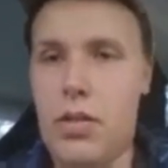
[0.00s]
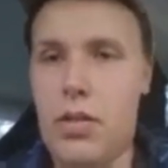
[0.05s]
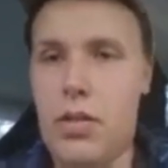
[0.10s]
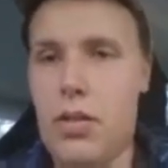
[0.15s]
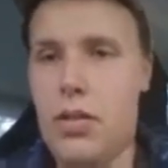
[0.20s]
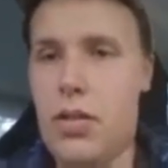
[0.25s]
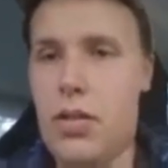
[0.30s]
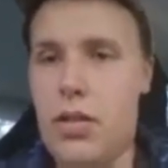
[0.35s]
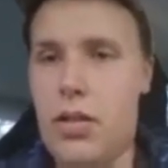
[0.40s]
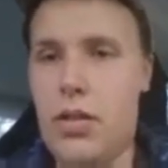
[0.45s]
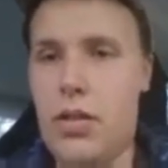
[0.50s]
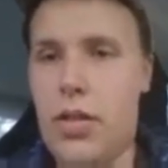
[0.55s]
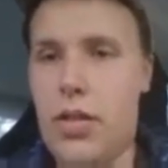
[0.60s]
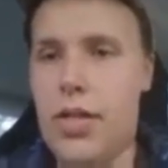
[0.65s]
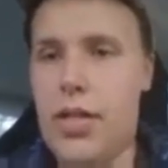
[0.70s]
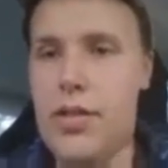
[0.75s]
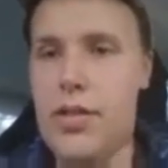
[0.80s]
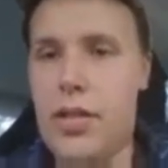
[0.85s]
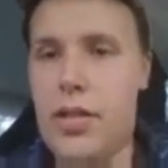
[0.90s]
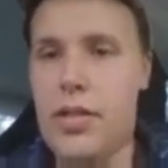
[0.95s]
I
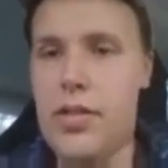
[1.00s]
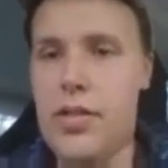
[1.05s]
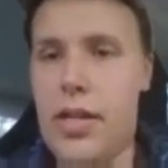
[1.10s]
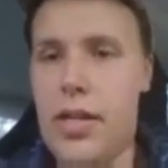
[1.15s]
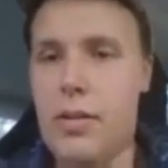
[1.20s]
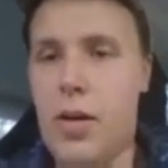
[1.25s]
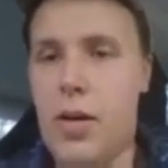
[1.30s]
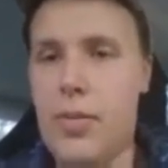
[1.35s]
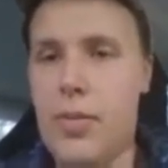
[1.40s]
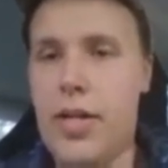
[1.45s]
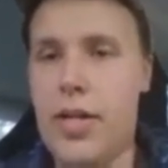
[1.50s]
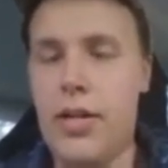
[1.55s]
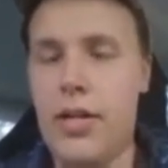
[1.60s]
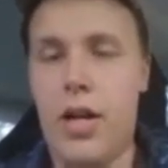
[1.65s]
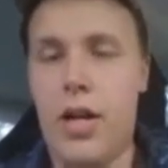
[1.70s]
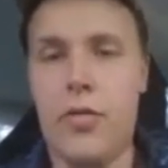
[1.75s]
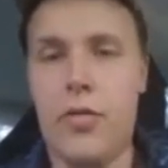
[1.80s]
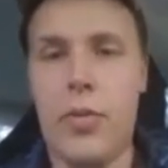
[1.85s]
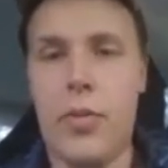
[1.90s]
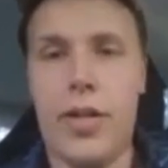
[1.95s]
guess I could say I could probably cut it
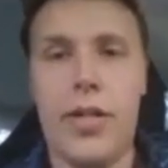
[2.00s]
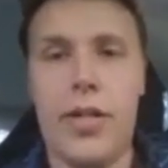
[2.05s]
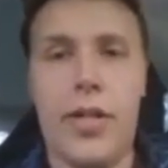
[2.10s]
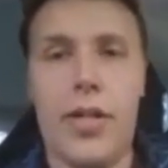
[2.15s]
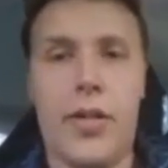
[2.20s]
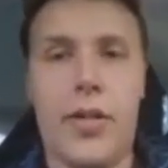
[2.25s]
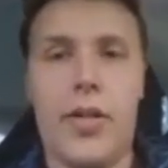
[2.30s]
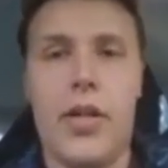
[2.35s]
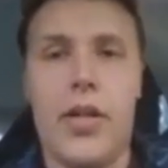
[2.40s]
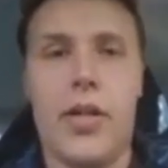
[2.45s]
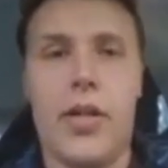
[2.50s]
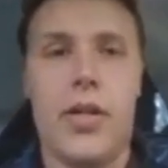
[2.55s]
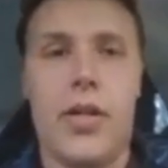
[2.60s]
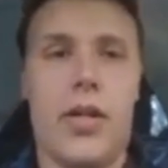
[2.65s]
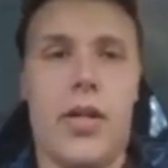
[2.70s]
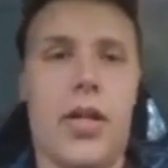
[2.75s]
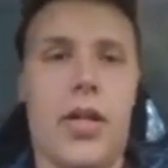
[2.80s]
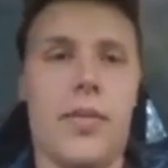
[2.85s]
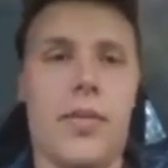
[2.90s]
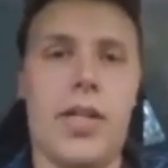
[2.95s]
off around here.
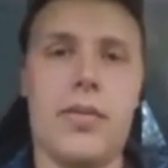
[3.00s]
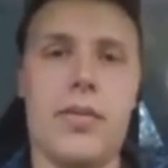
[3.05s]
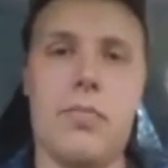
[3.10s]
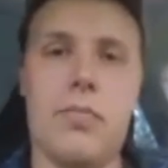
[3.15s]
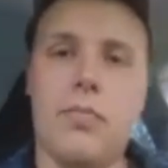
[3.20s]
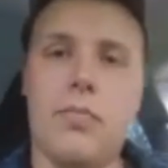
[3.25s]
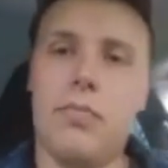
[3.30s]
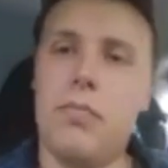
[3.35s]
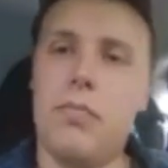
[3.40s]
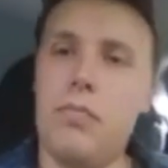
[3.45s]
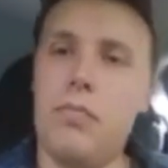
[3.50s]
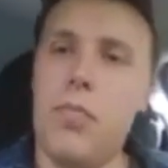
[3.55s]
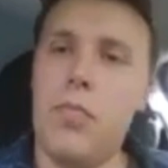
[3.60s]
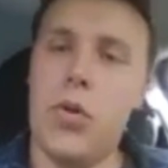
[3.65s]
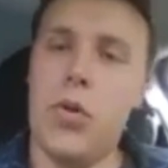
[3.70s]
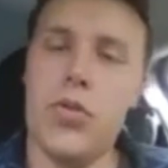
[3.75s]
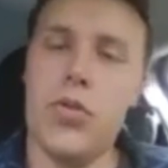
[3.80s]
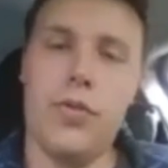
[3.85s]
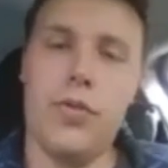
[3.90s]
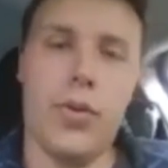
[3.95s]
That's
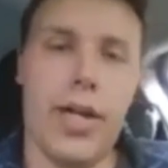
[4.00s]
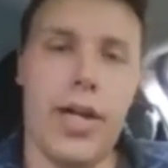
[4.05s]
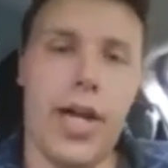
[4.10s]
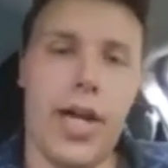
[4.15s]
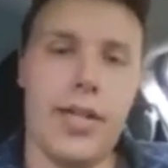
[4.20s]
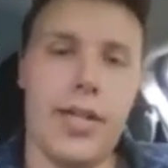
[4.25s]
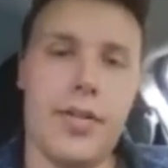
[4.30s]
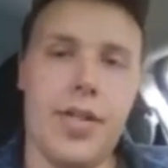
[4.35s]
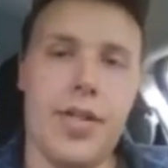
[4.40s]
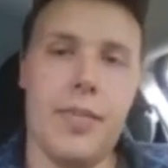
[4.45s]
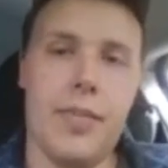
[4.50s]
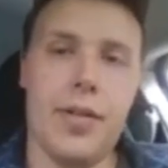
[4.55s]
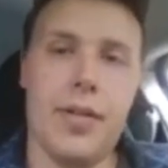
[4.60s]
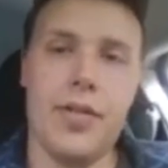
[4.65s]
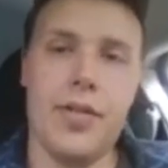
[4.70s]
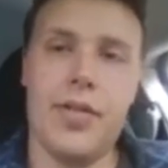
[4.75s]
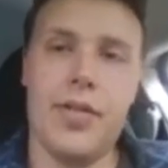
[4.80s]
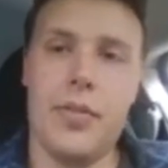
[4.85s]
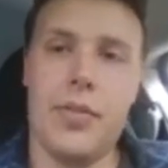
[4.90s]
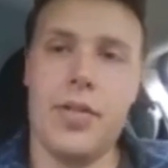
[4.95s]
most of what I had to say about
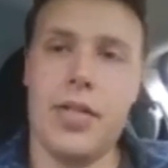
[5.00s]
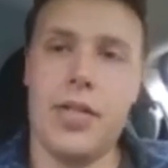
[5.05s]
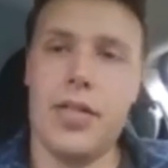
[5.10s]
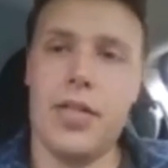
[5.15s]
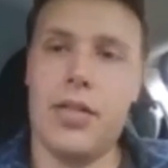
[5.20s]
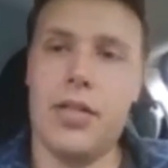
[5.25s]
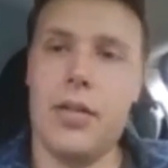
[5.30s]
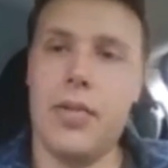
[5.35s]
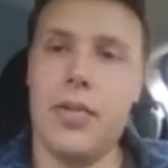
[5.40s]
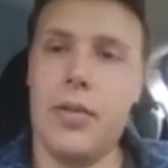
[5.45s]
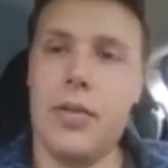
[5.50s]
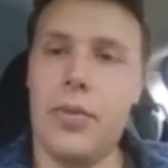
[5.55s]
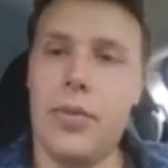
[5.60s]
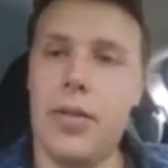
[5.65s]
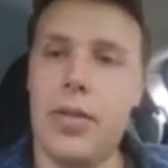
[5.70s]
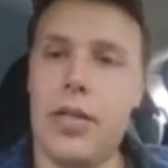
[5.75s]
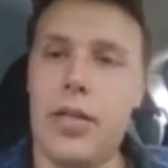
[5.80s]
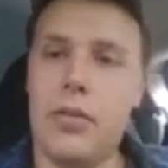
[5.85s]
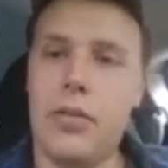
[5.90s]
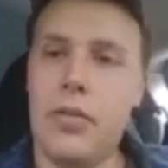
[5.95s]
the subject, and I'm not
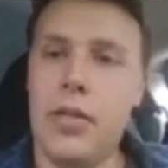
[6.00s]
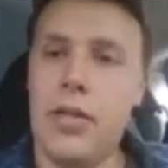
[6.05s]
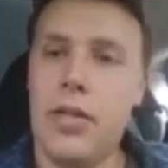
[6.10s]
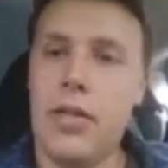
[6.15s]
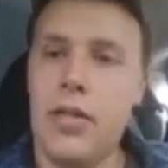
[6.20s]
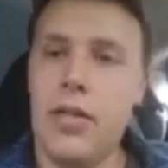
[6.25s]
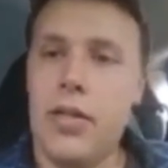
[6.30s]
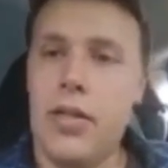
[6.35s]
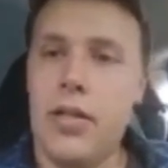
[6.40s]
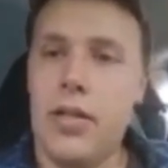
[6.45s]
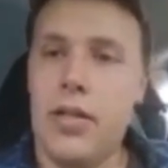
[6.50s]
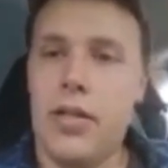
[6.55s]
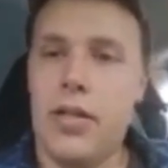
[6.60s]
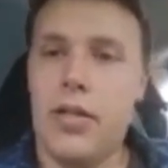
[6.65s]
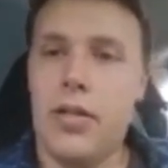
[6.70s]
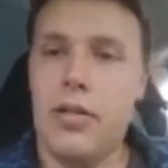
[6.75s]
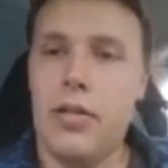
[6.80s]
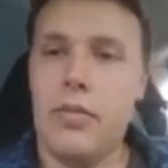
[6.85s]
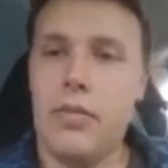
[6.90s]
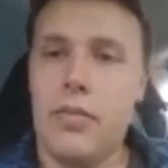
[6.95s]
really
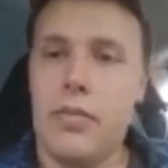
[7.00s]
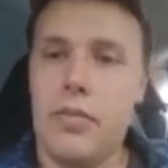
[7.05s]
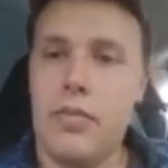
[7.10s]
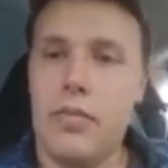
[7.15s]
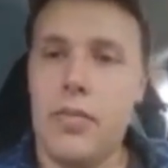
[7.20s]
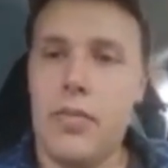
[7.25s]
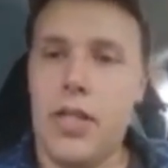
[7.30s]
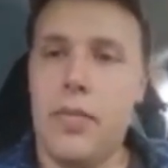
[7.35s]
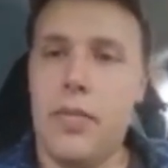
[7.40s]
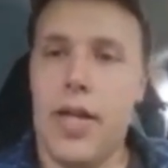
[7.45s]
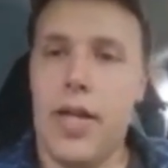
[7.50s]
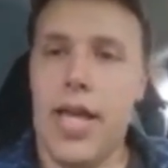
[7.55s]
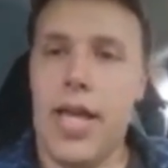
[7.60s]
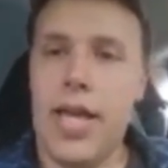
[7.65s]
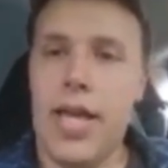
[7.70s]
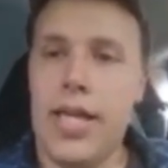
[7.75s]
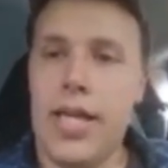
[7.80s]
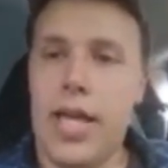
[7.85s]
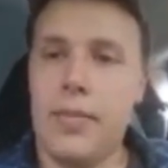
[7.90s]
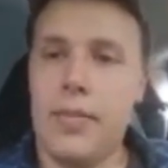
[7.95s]
in my
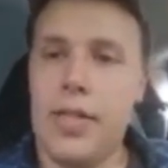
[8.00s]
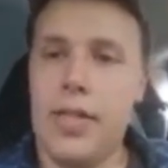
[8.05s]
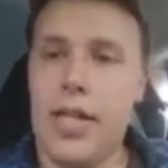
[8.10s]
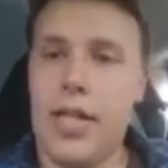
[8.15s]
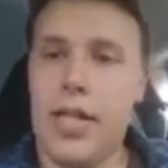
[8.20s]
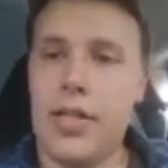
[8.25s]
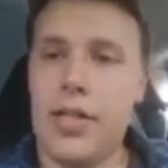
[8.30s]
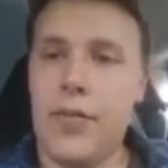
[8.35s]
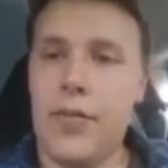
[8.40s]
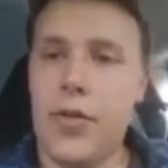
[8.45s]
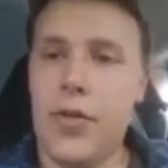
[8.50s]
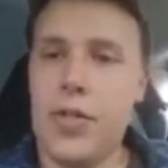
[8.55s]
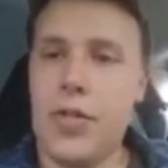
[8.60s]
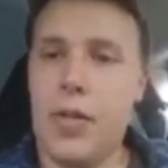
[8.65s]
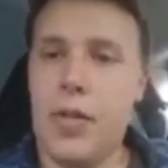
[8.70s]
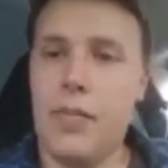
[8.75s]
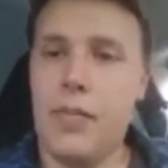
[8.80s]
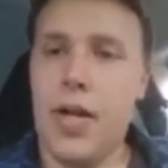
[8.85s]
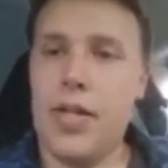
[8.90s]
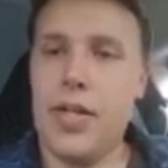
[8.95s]
A game today as far as
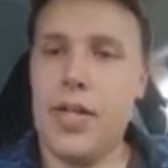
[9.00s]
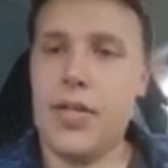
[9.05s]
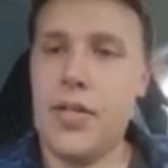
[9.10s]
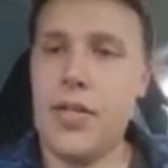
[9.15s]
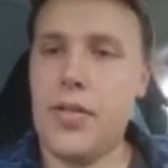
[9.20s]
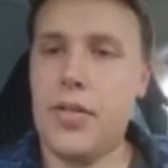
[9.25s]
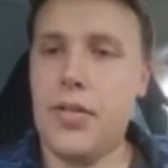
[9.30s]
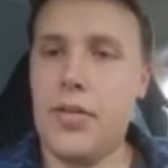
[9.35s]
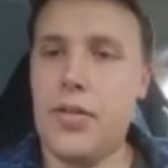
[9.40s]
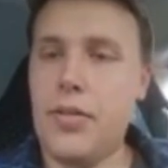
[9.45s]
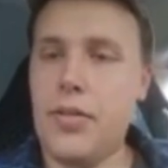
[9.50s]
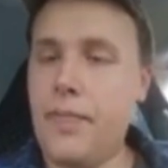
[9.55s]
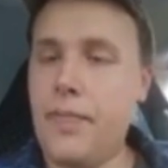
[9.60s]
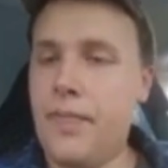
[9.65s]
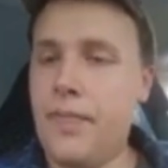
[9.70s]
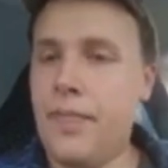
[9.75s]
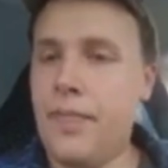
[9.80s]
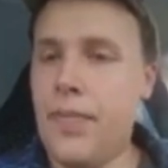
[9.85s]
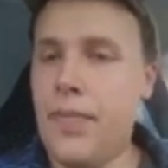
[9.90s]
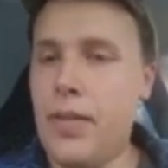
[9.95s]
my mind is concerned.
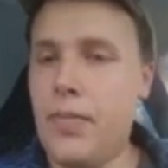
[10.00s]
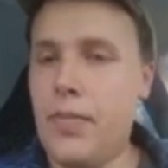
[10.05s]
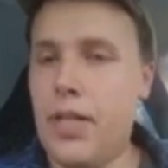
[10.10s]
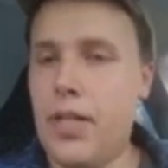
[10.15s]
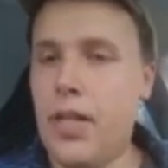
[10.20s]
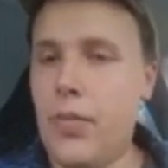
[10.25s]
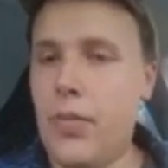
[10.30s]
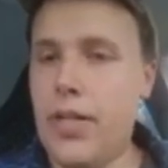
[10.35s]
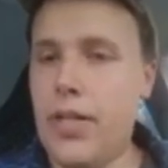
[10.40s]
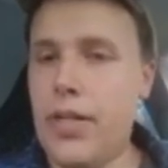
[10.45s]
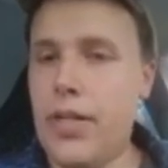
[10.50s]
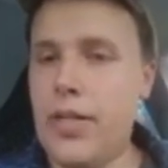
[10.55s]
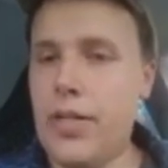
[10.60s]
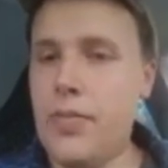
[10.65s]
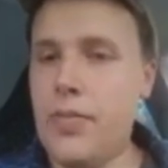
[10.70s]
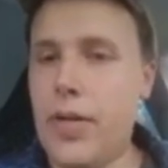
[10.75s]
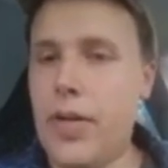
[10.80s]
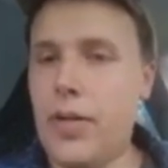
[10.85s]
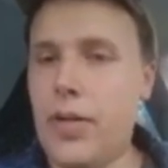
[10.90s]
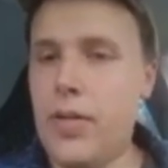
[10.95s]
But anyway, that's
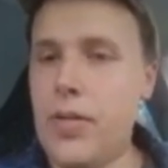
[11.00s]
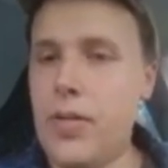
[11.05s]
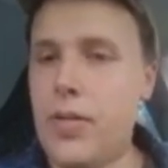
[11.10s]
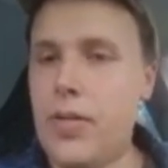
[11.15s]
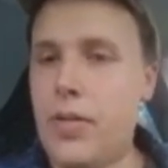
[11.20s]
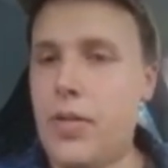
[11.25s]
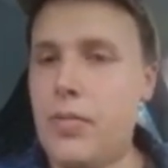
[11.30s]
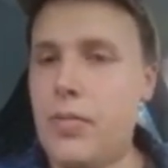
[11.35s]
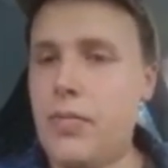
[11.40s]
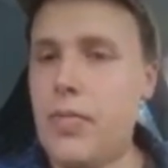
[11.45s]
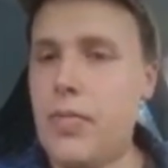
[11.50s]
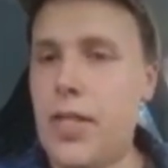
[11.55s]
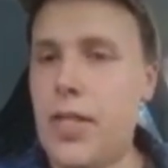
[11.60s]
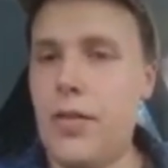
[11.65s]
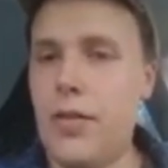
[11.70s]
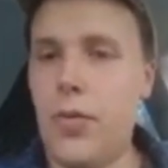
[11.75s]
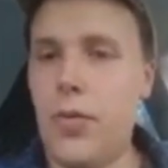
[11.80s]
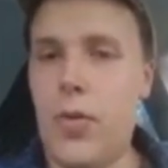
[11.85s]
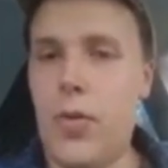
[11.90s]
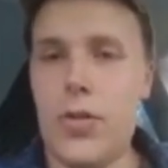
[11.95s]
about all, so thank you for watching.